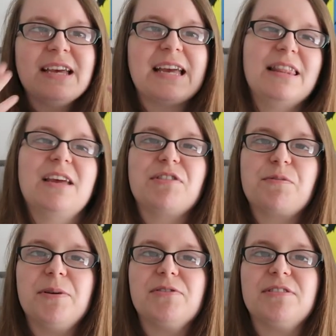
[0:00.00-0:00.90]
get their
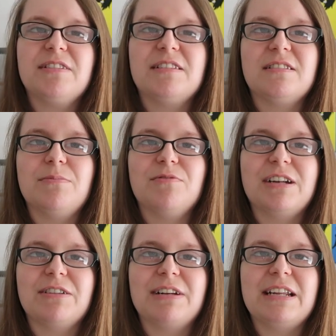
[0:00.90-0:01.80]
respiratory system
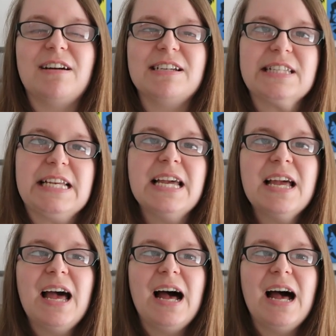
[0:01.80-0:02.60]
running really nicely,